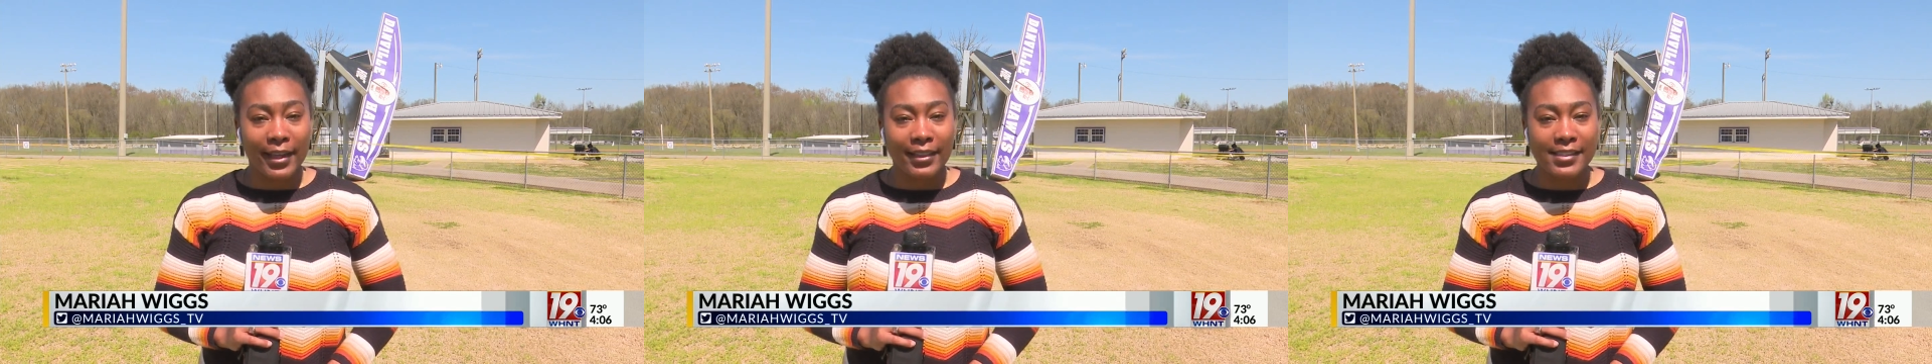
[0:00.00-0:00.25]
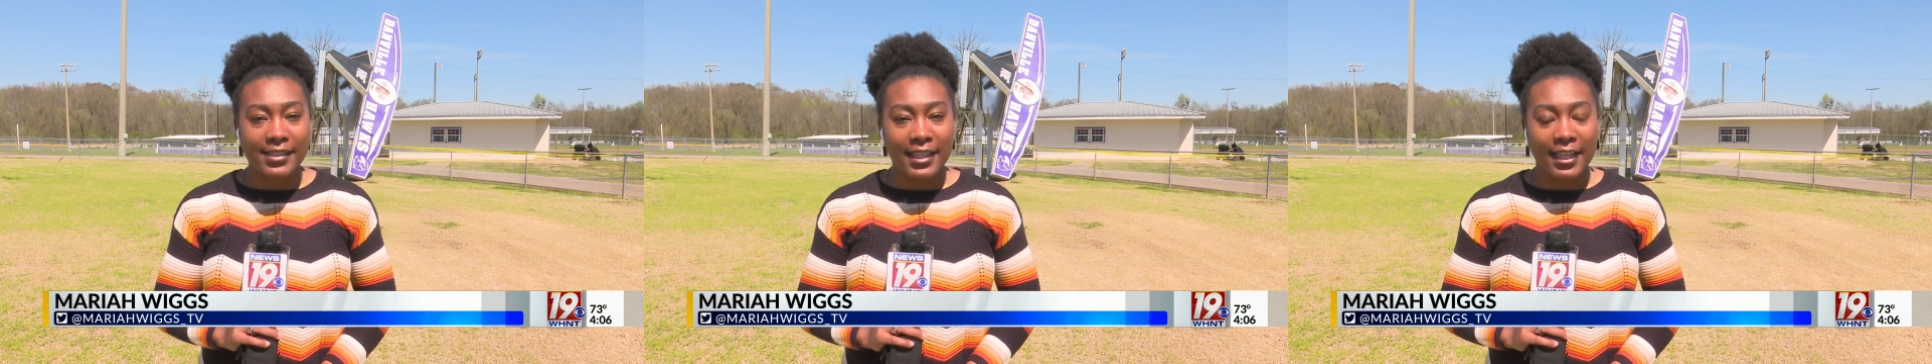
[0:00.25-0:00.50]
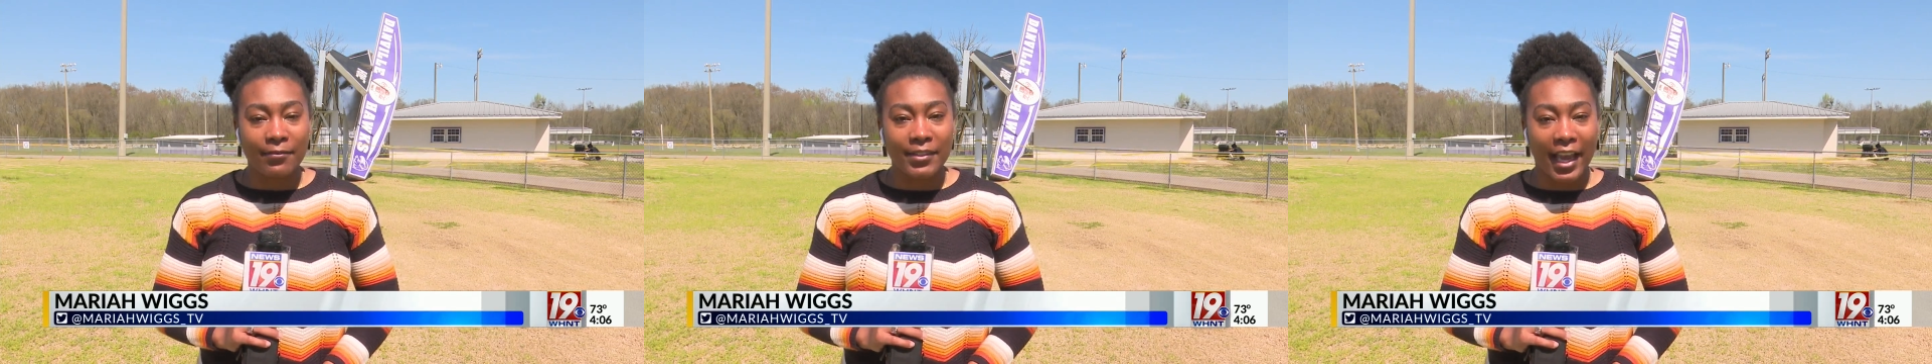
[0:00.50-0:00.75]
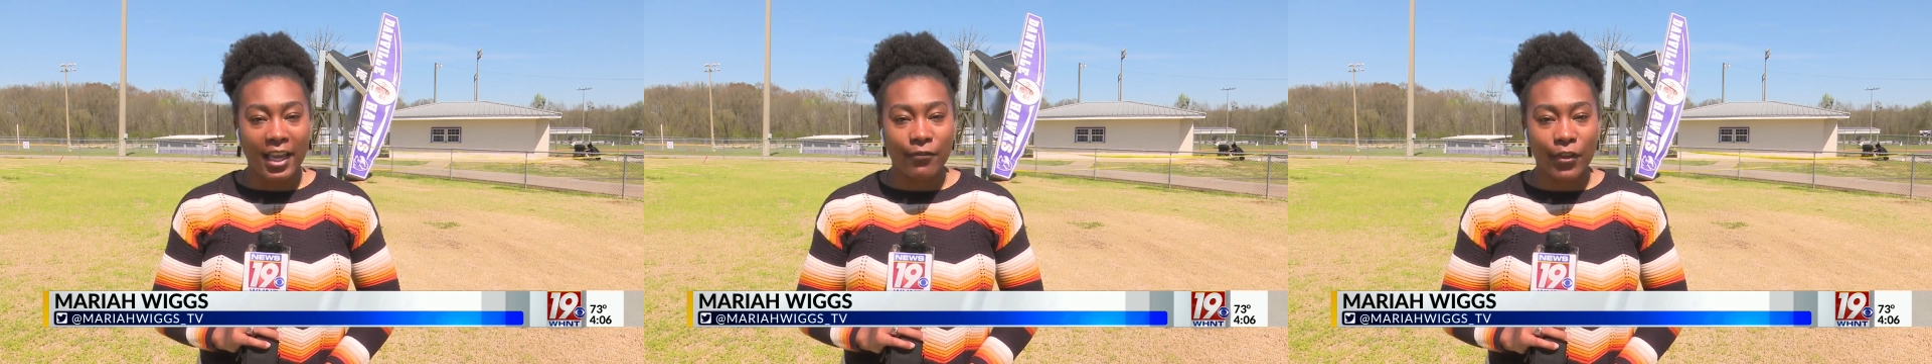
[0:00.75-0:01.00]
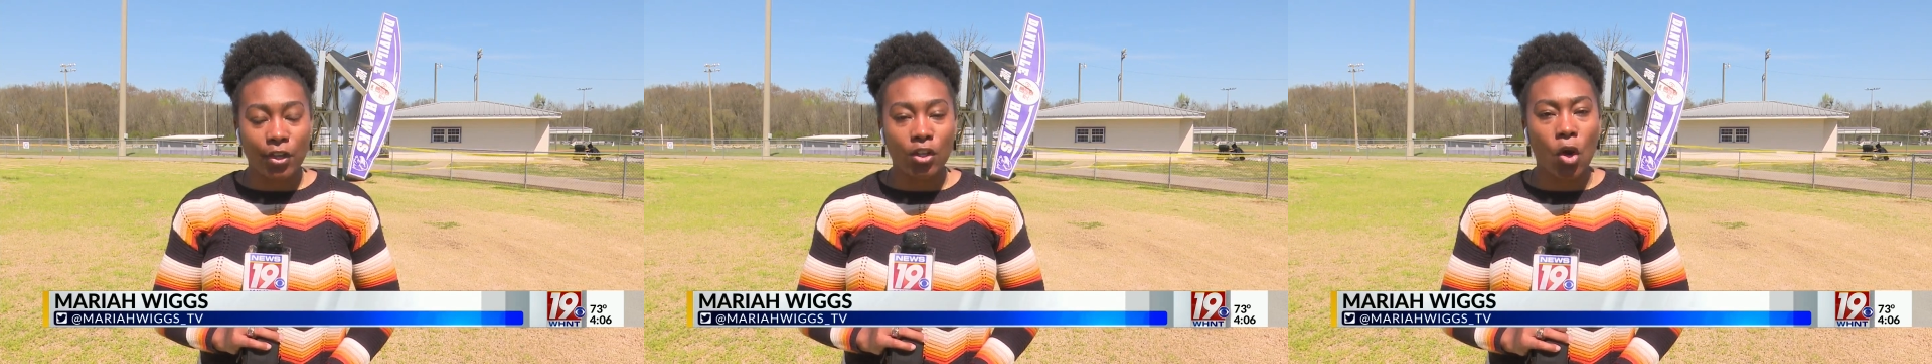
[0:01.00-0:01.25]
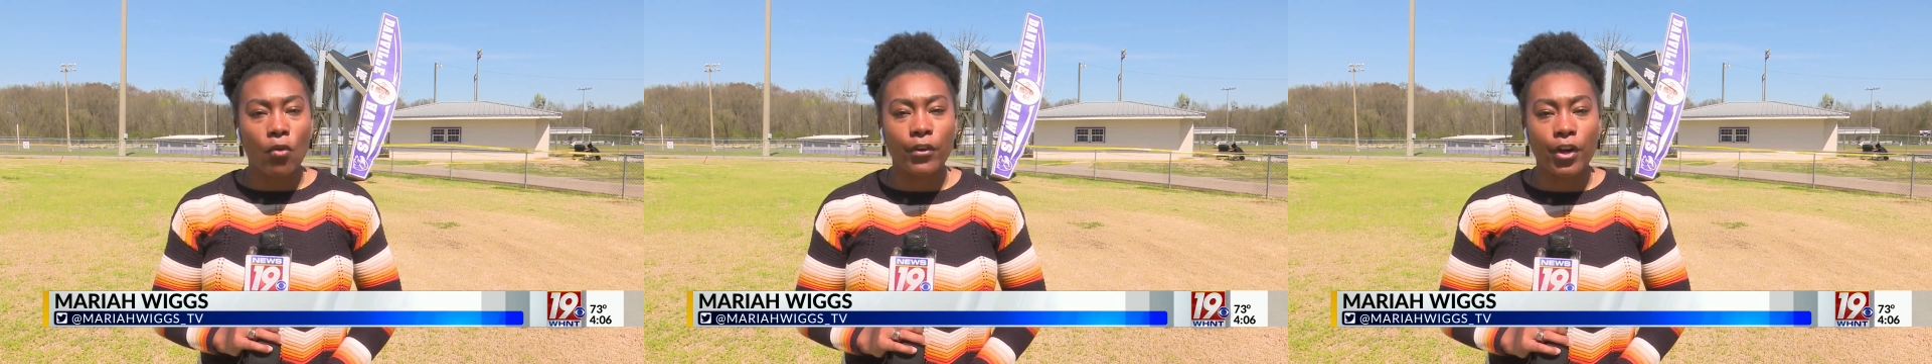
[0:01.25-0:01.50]
in the city of
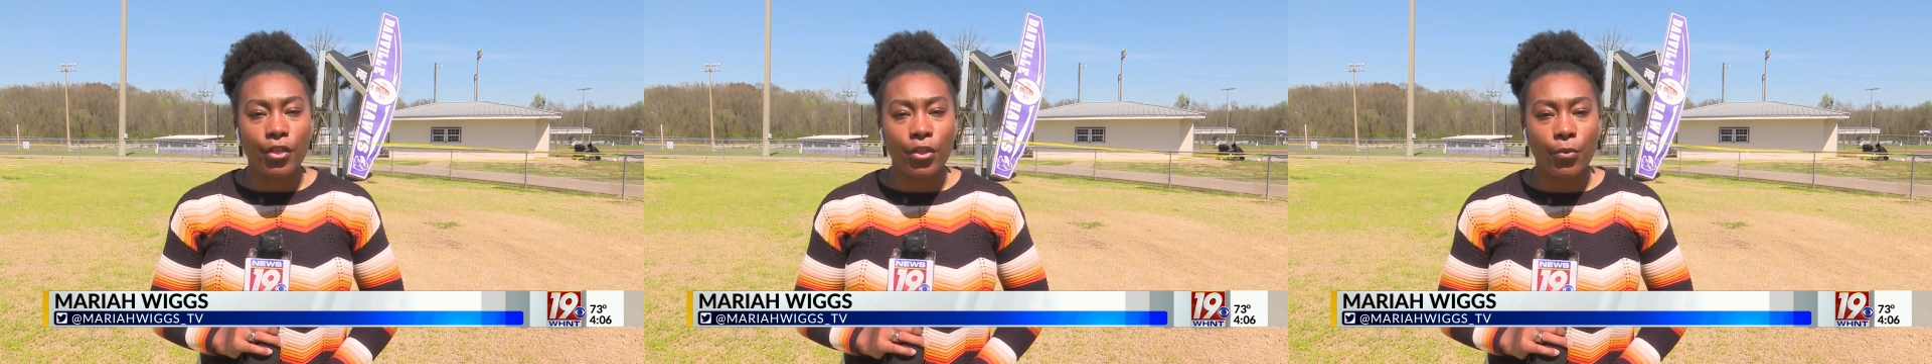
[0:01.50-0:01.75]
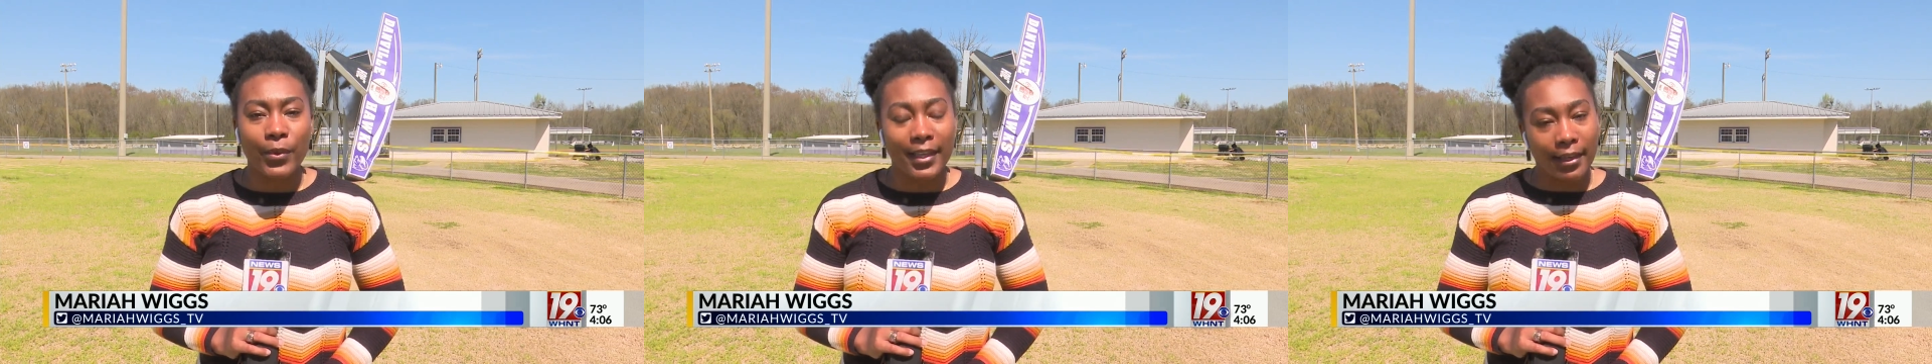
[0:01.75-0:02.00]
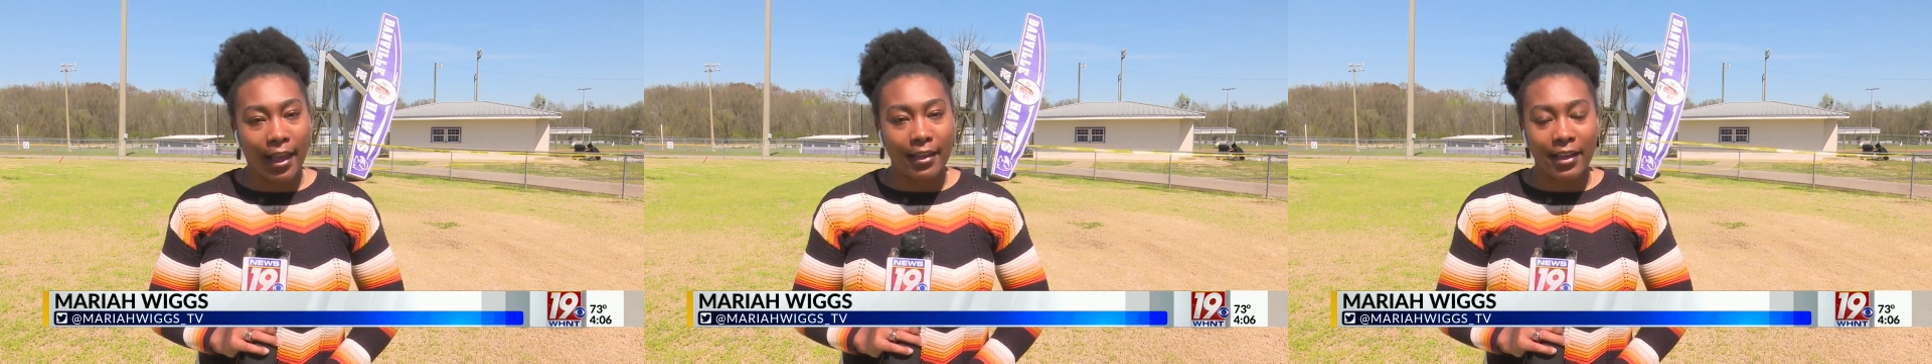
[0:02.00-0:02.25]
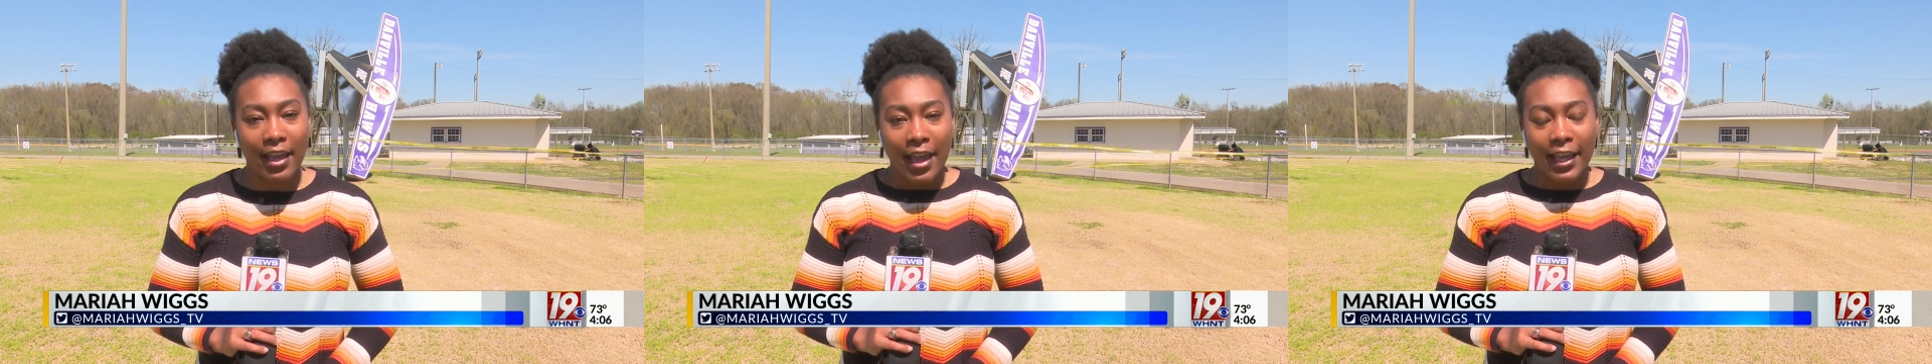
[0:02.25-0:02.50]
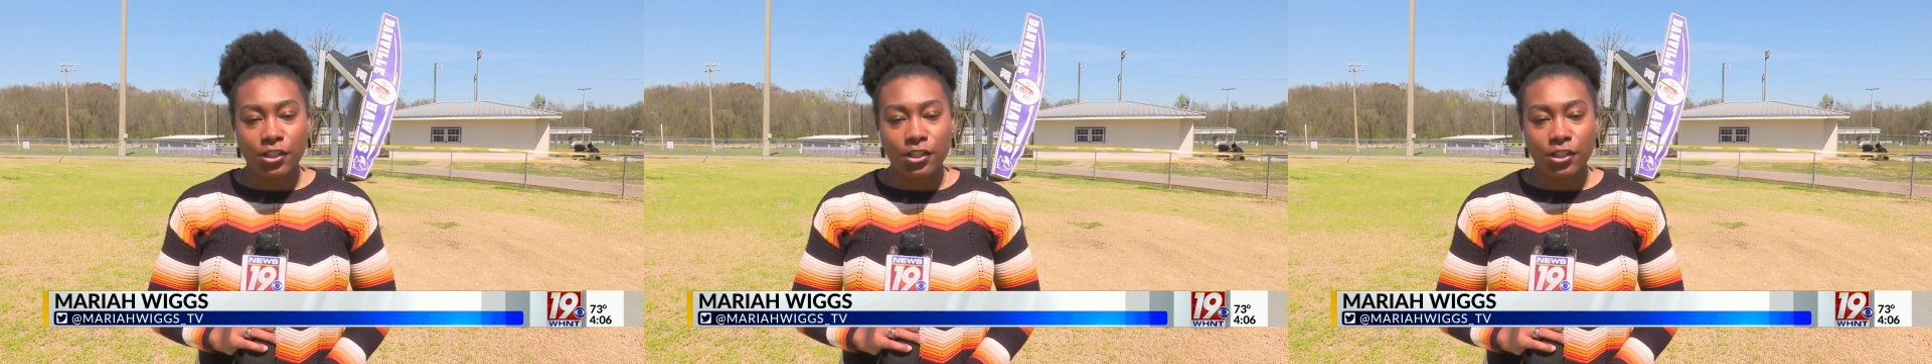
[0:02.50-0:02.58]
Danville over the weekend.